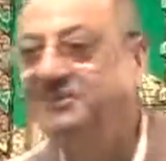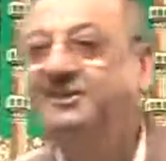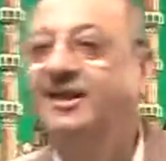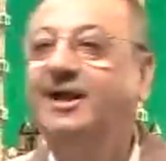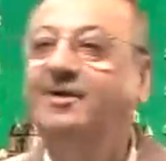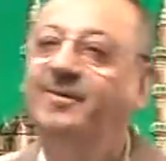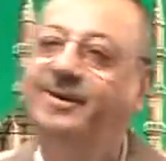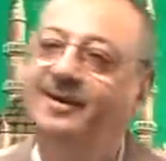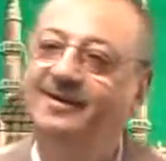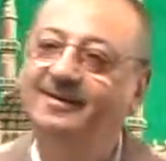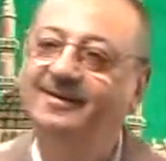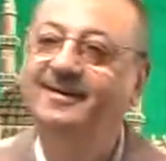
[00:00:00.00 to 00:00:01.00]
the khabar?
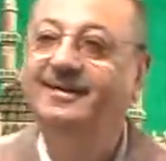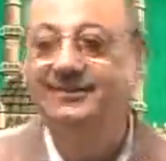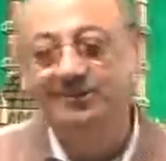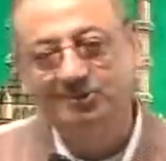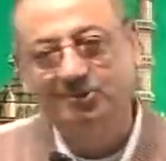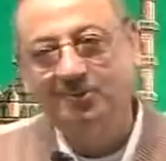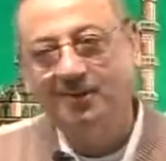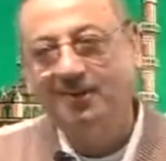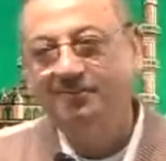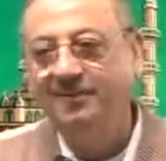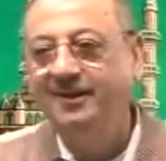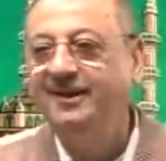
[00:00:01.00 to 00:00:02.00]
The Jumla
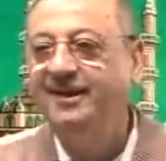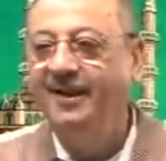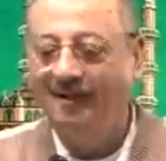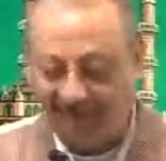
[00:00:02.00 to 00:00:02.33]
failure.